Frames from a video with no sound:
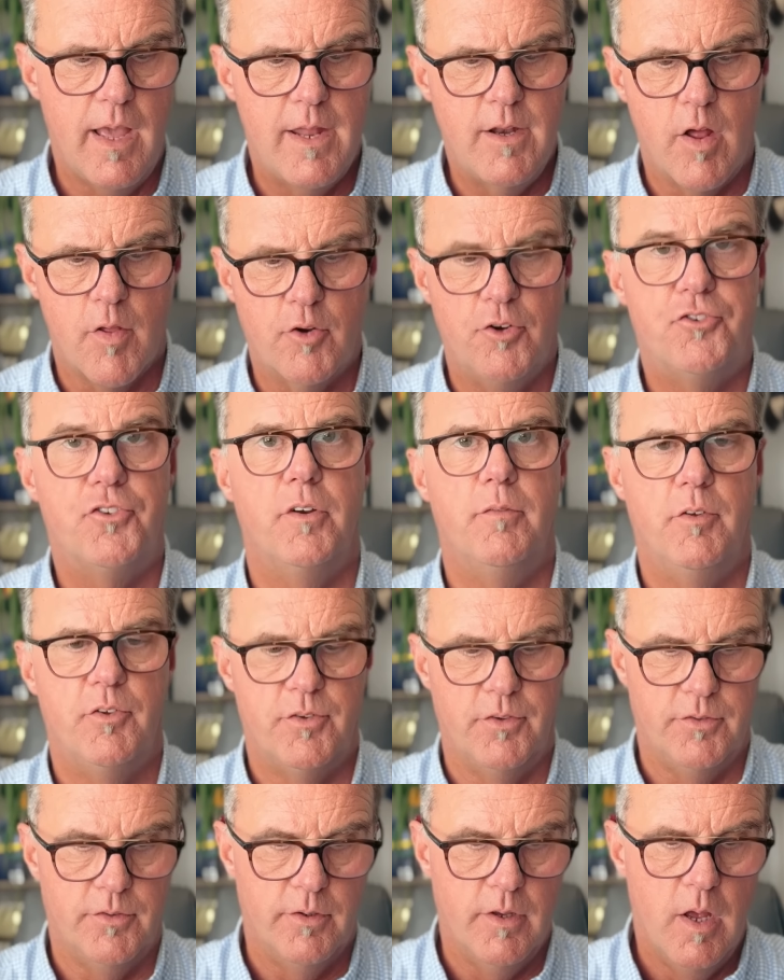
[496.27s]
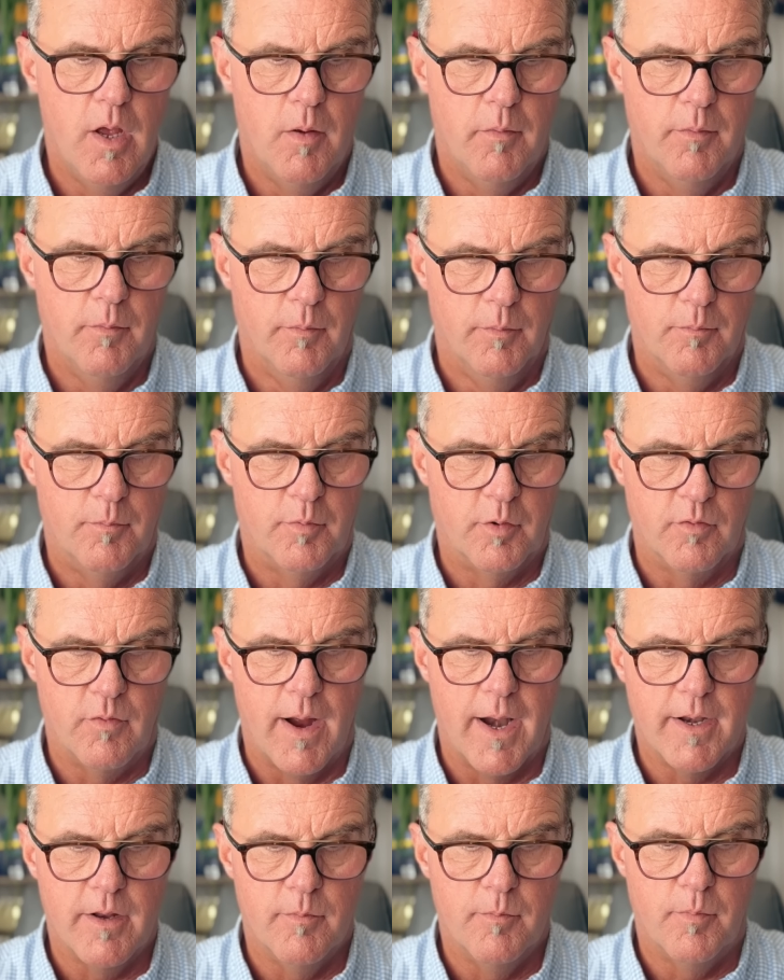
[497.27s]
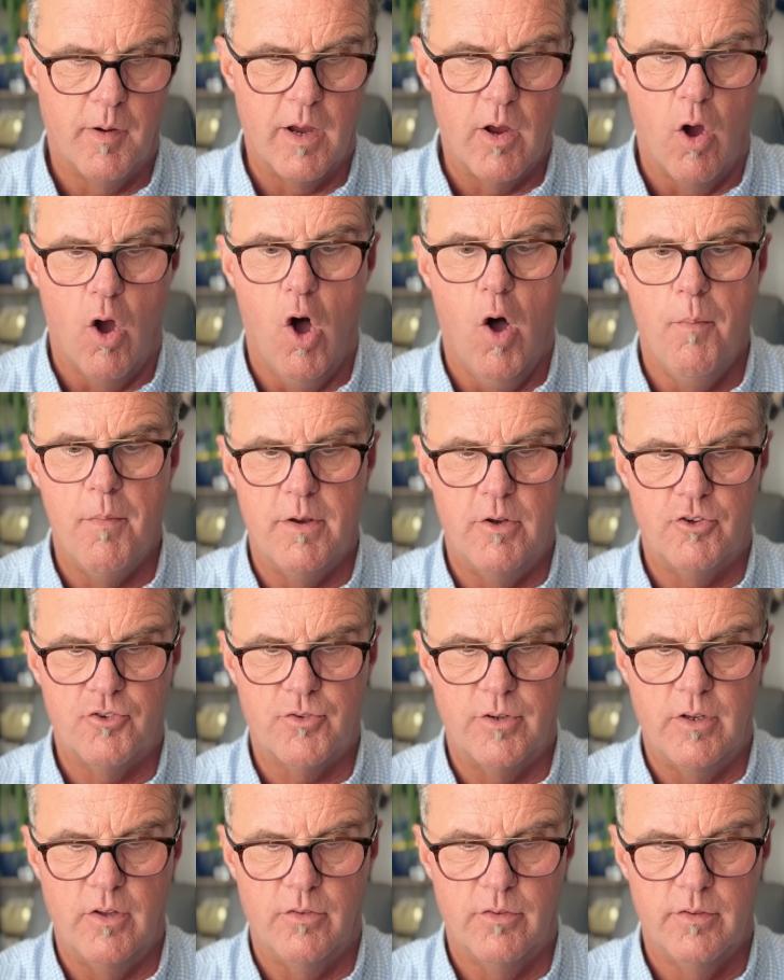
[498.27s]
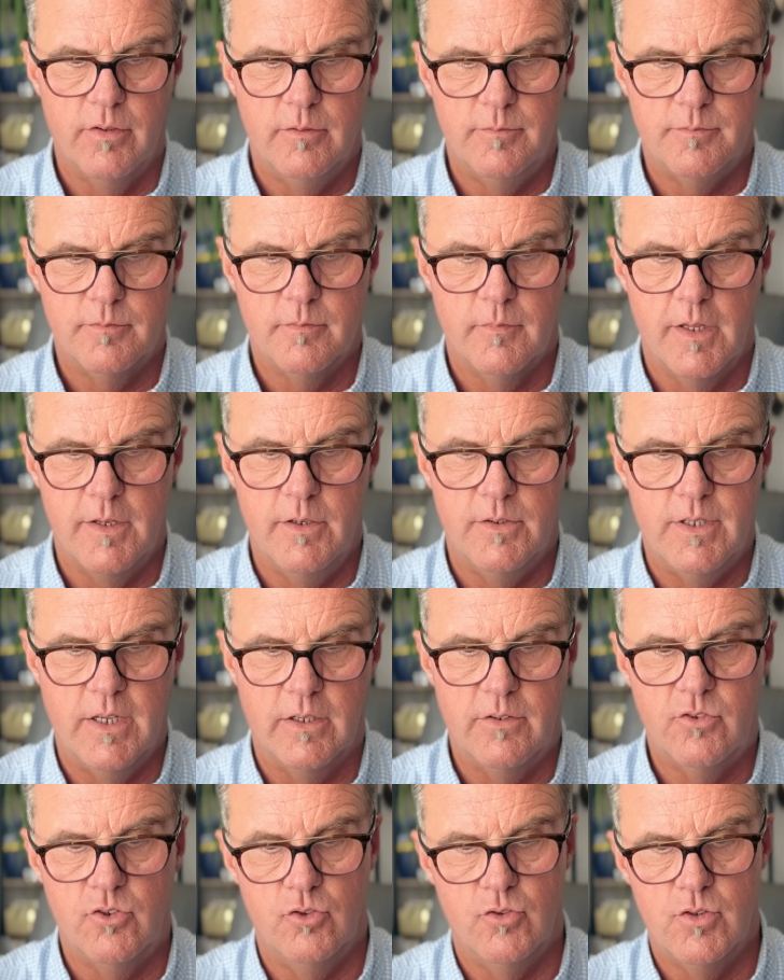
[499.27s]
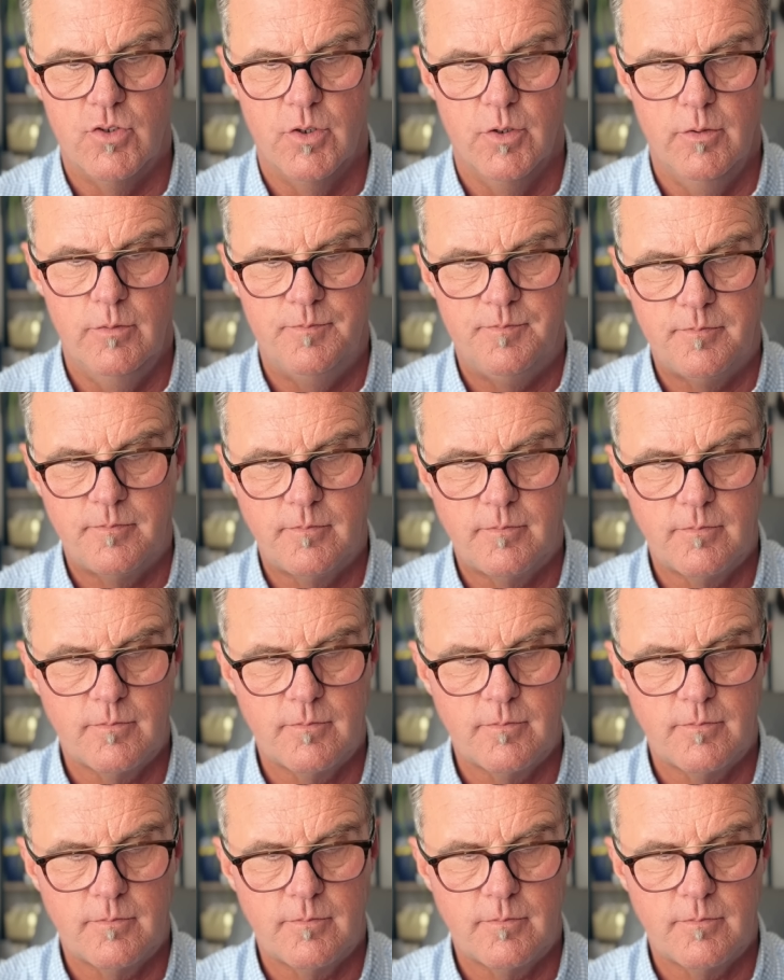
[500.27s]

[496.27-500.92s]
and other services provided by all ministries, in addition to